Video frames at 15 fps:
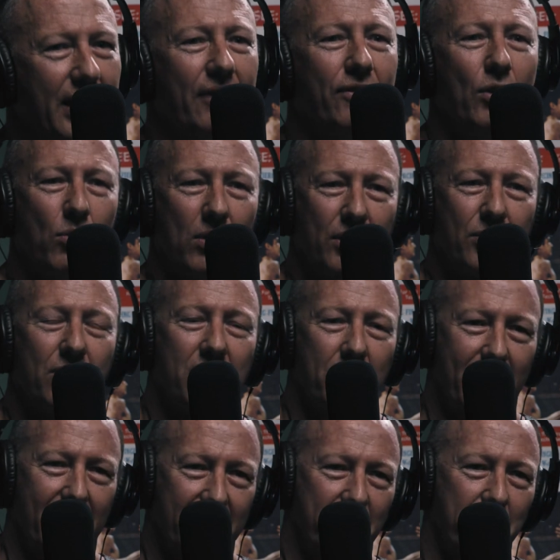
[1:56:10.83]
If you want to talk
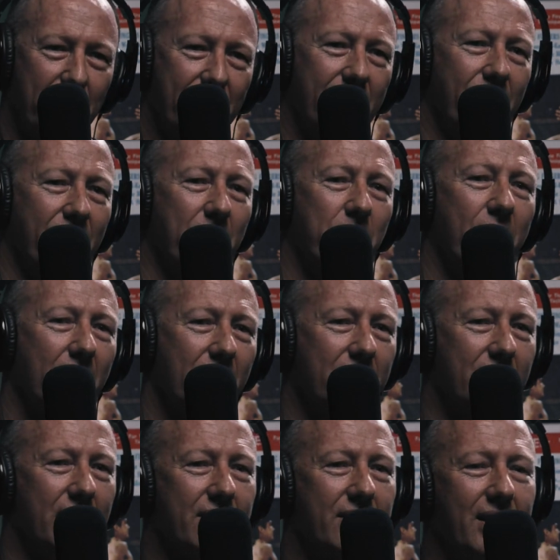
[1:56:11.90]
about a specific
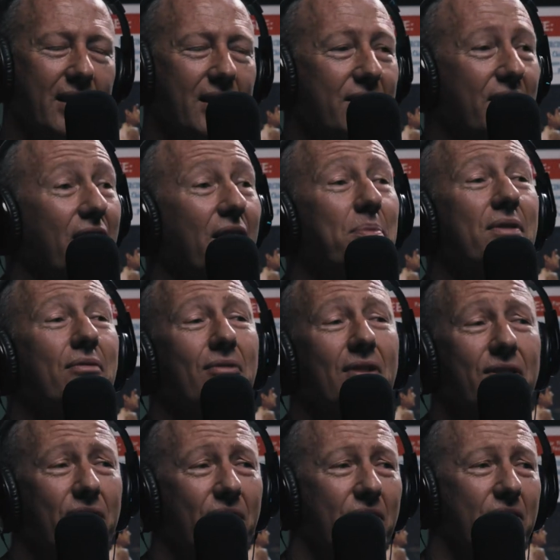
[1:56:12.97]
process, then there's heaps of
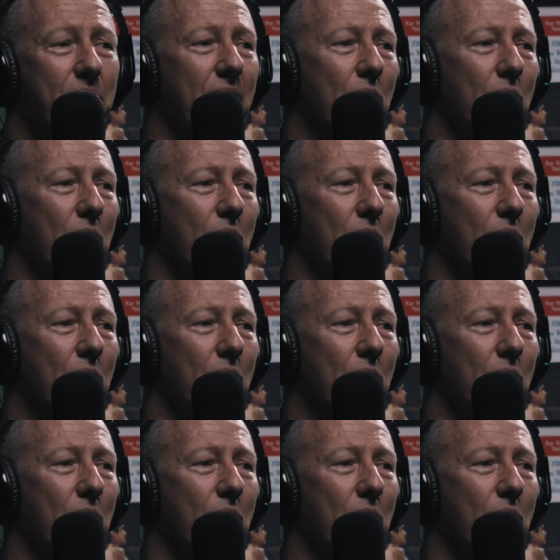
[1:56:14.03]
research.